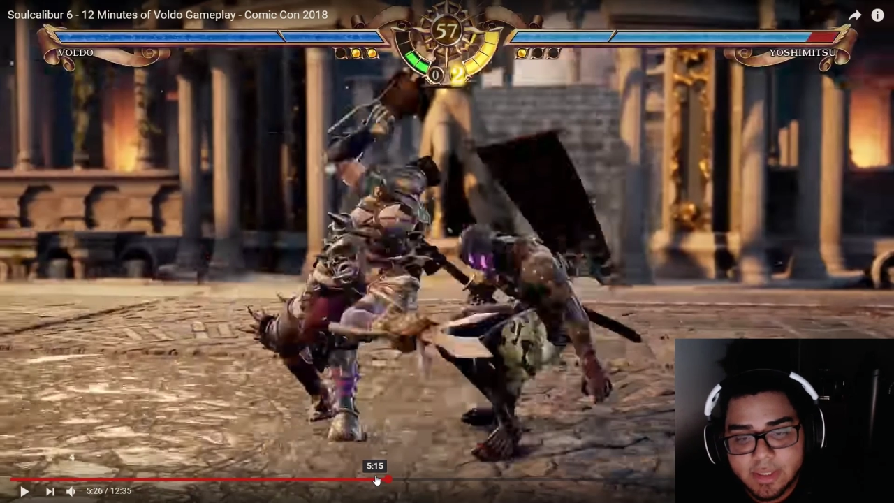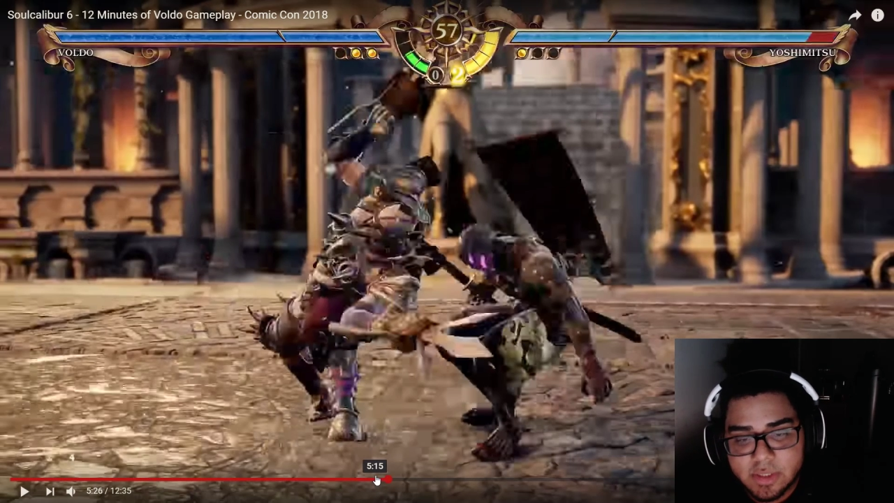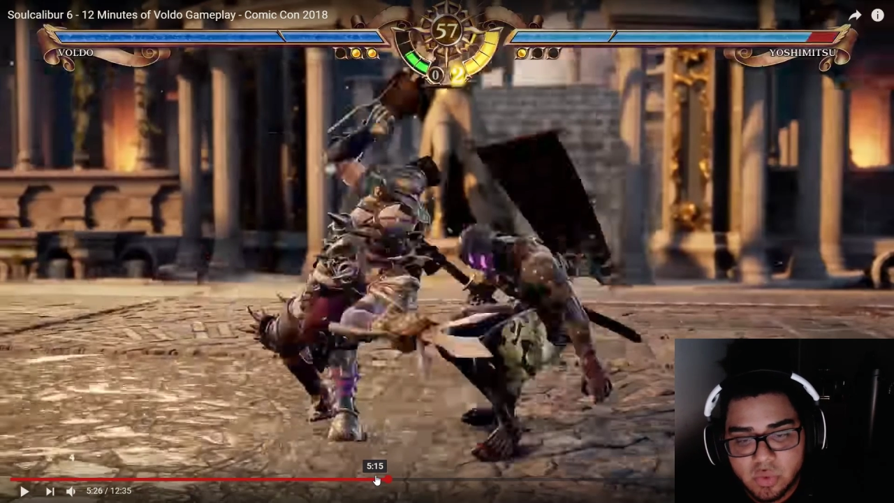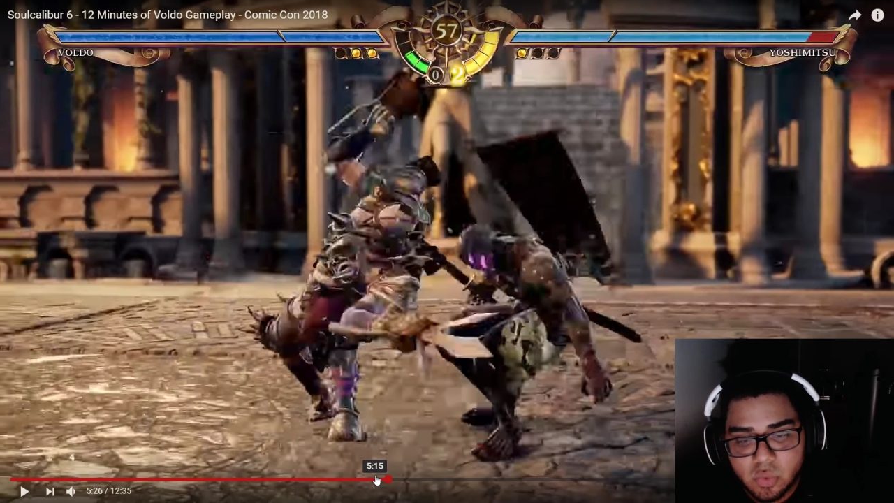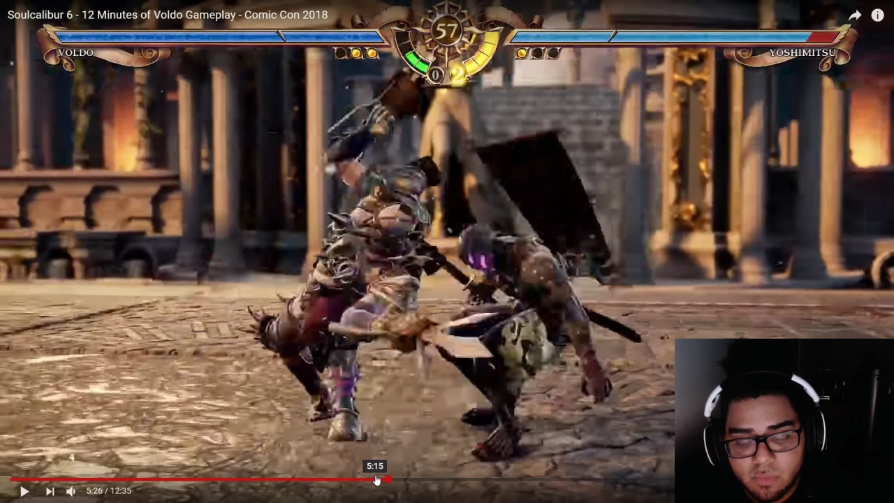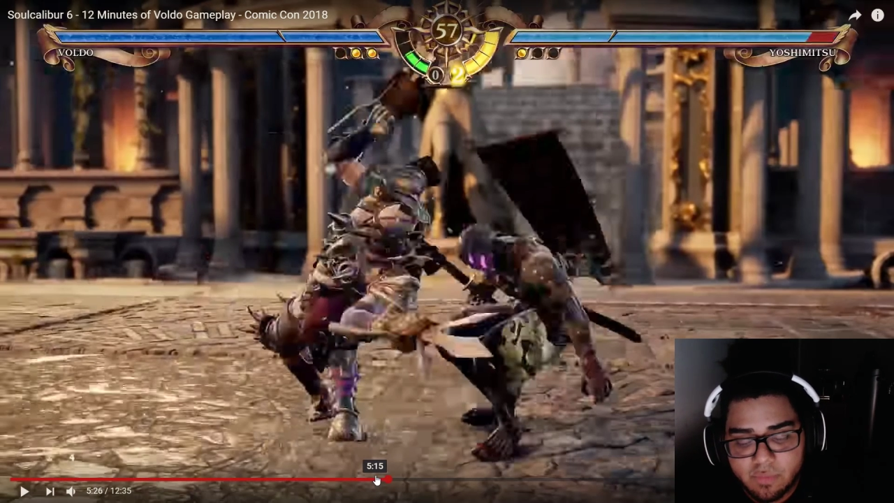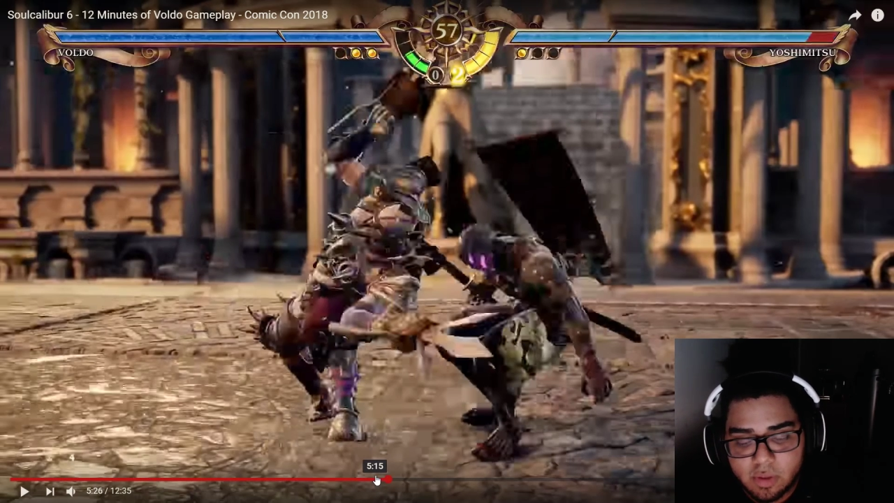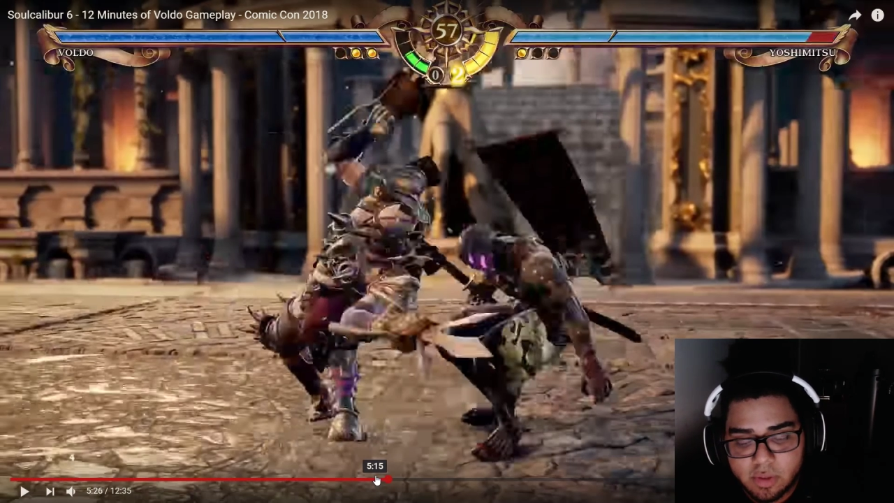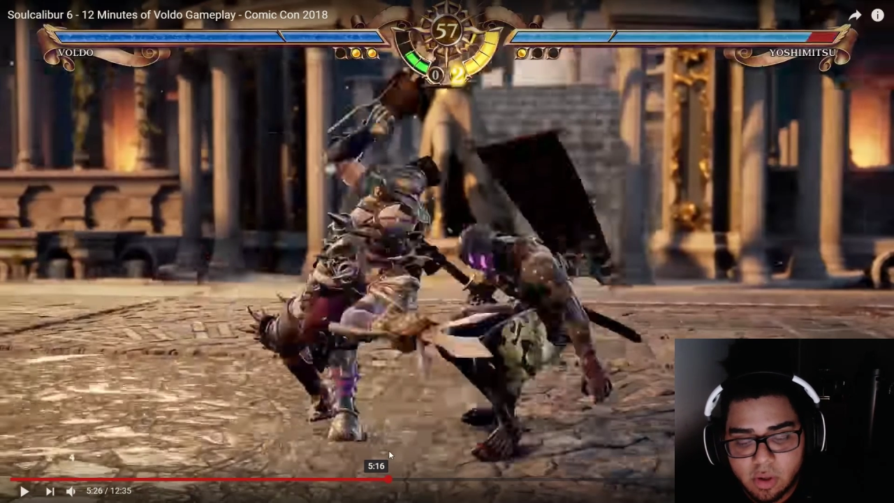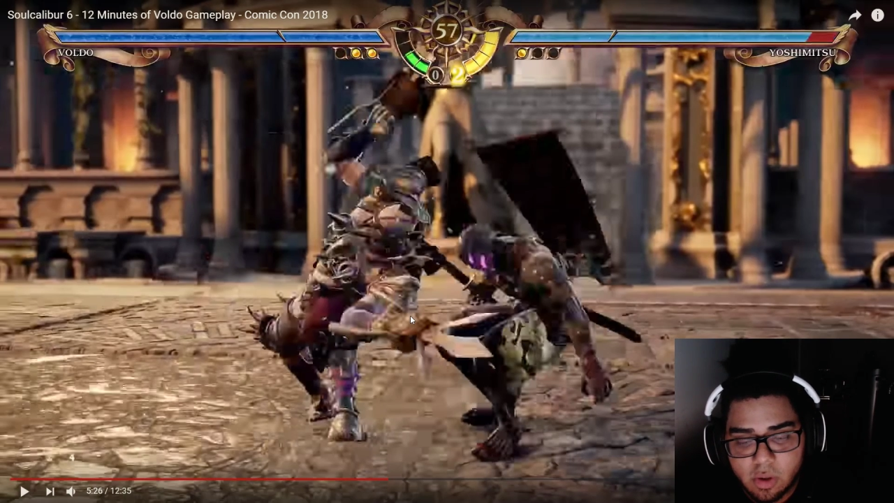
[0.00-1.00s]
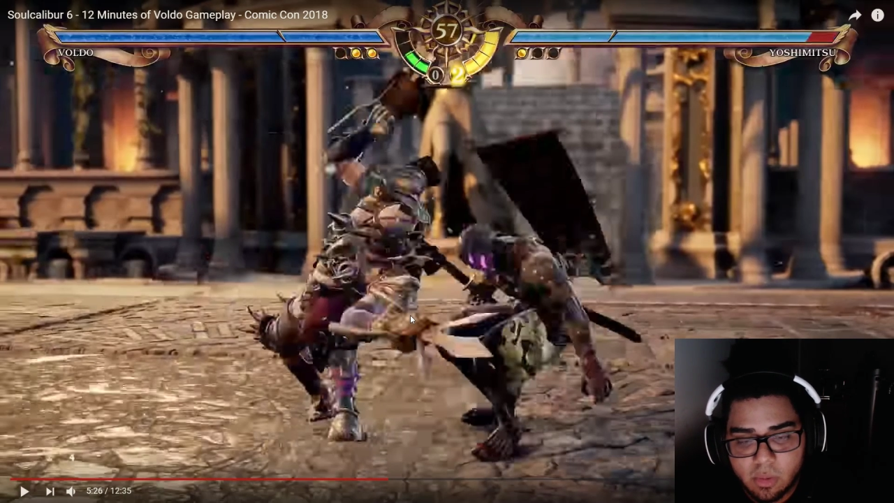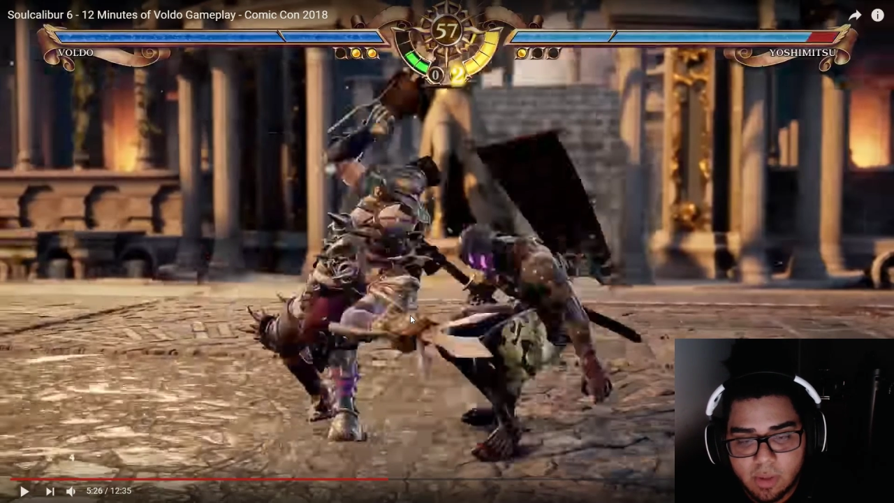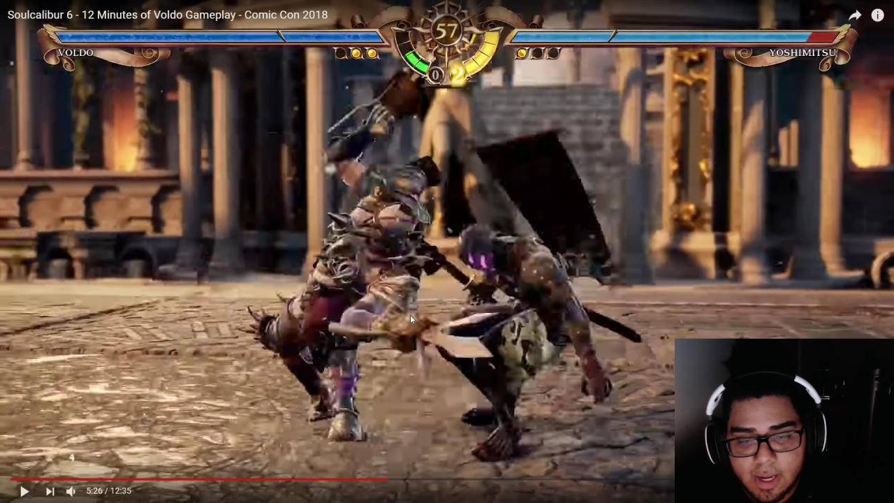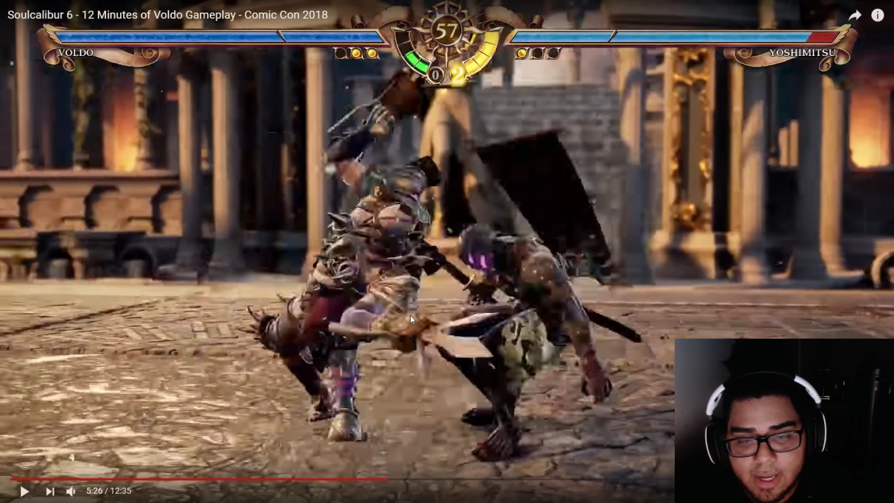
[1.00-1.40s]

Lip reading: to Voldo